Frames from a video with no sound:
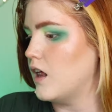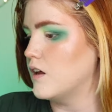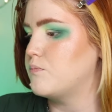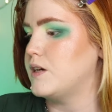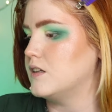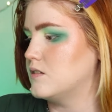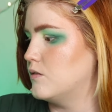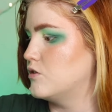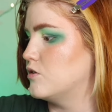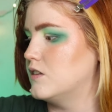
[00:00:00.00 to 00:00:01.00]
I love pinks
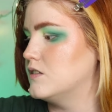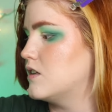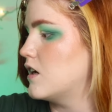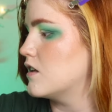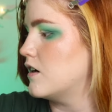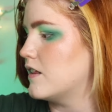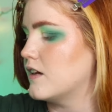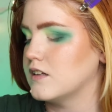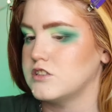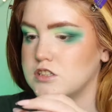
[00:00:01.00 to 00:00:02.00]
and greens together. I
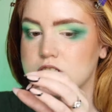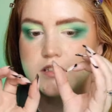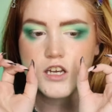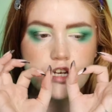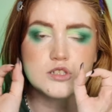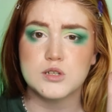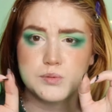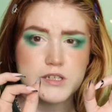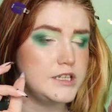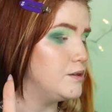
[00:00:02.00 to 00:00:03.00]
think it's just so
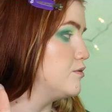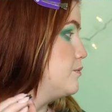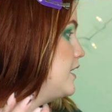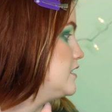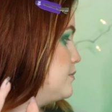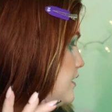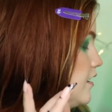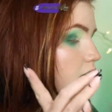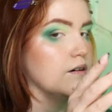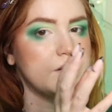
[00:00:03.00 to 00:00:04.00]
pretty. It reminds me
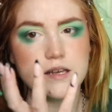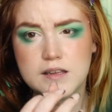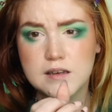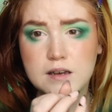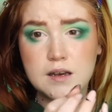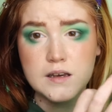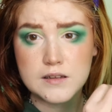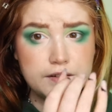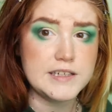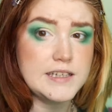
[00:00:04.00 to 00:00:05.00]
of like
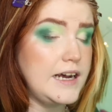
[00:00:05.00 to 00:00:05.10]
the Fairly